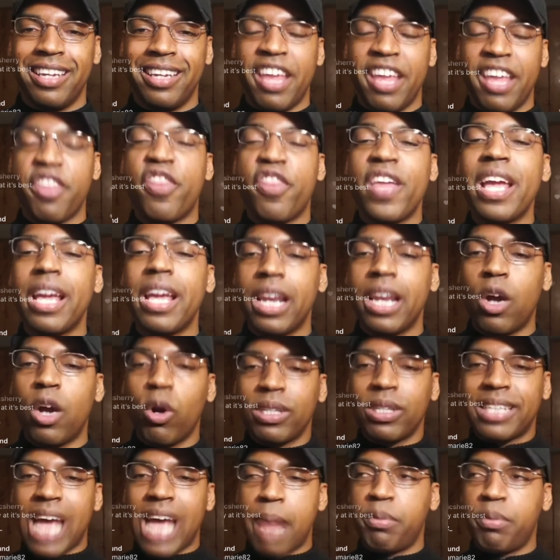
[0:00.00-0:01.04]
Then
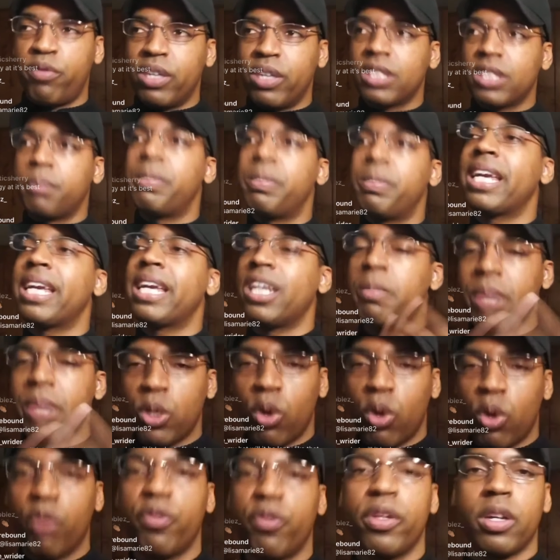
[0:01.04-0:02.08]
on top of us being in the
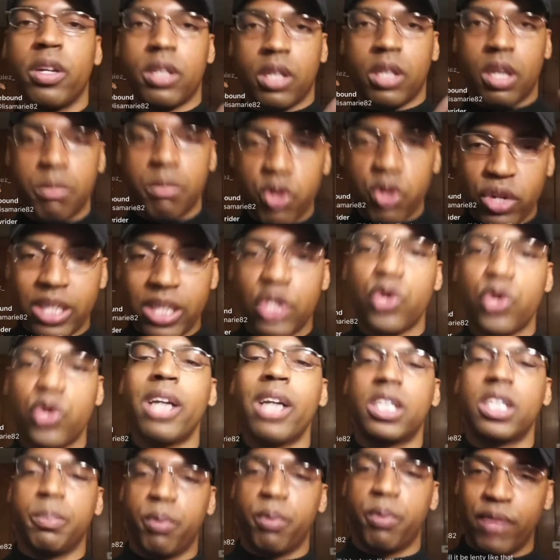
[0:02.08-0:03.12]
middle of the community
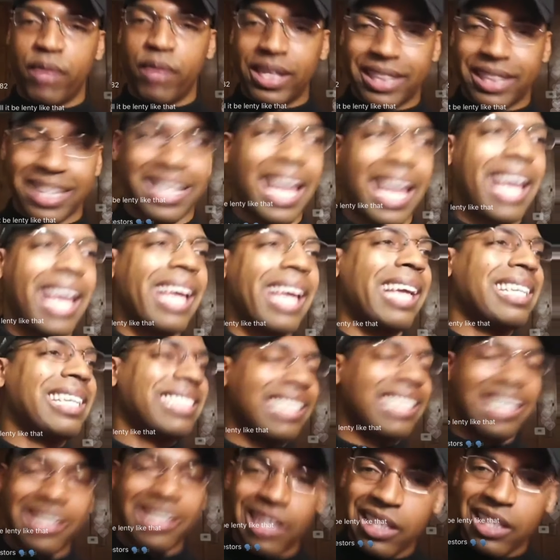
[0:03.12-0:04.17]
trying to prevent the gangs
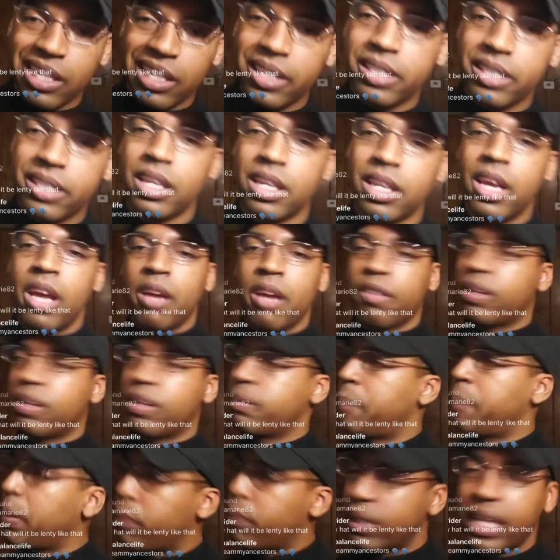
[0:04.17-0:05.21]
and the guns,
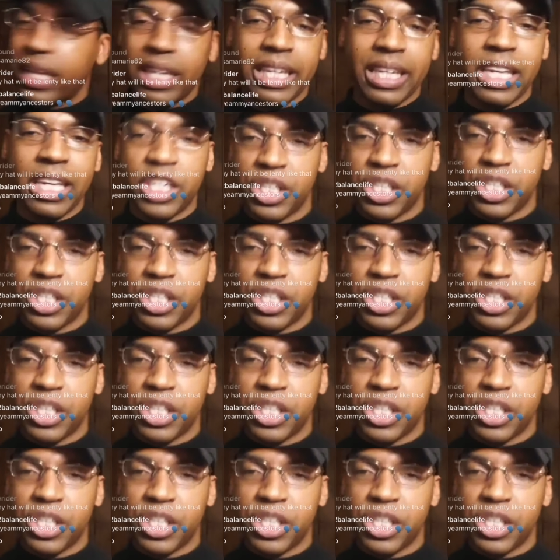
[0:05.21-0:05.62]
people killing each